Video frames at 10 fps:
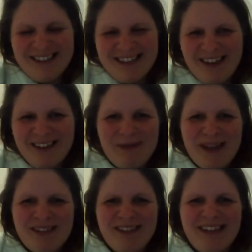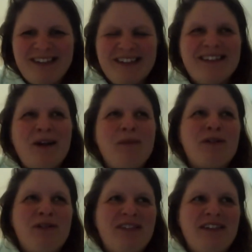this and how to make sure that it doesn't come
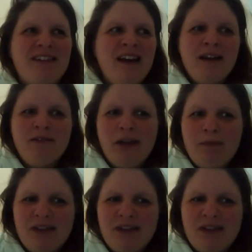across as really